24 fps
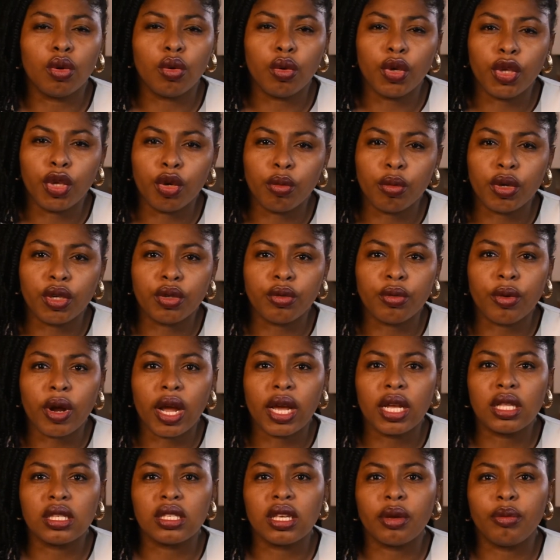human
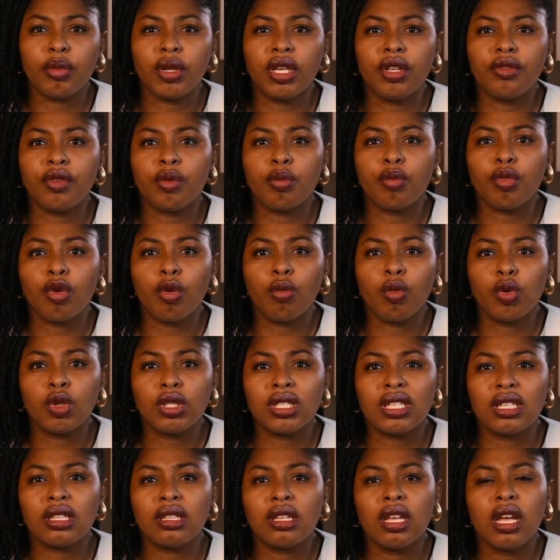rights. I believe in
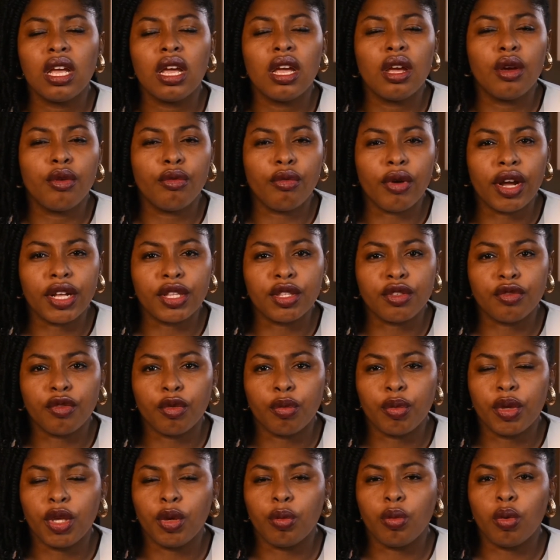promoting rights for
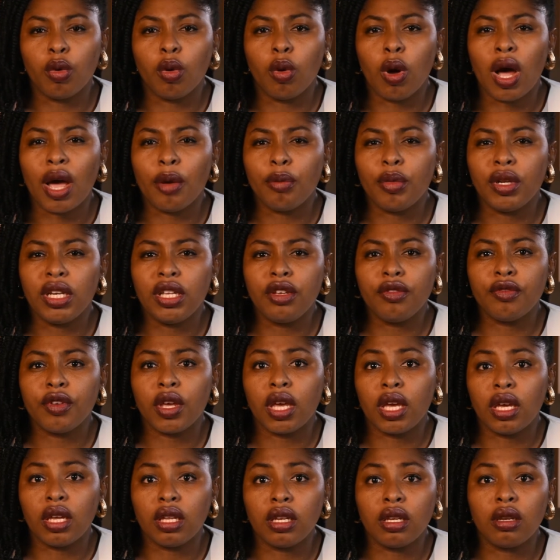people. I believe
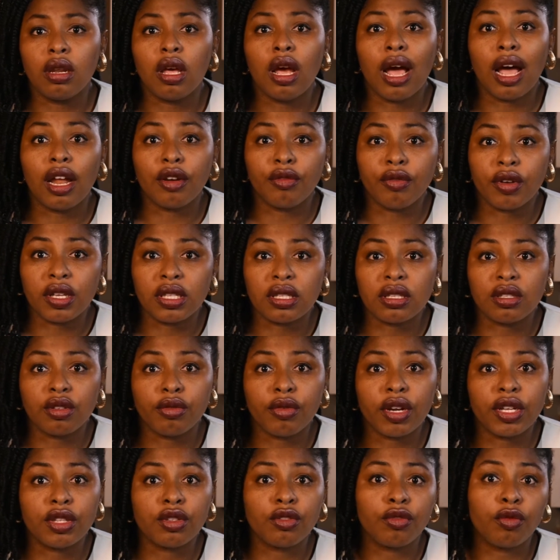in advancing the
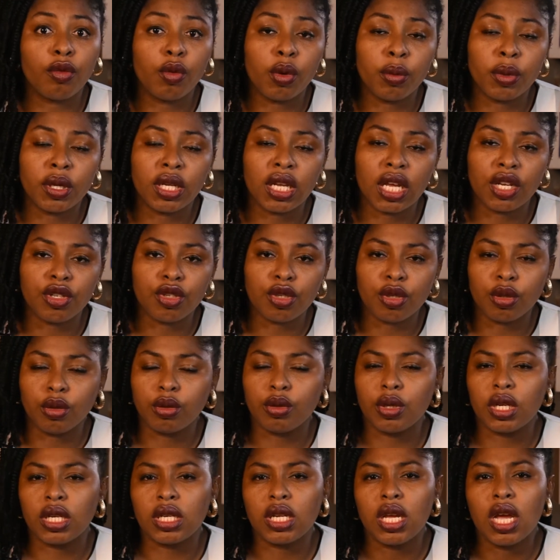rights of women and
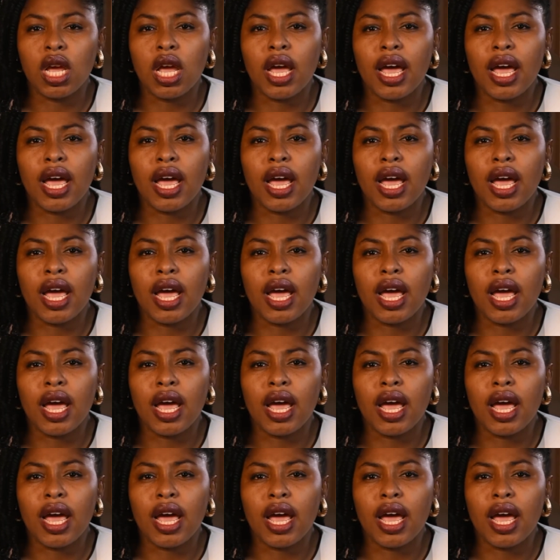children.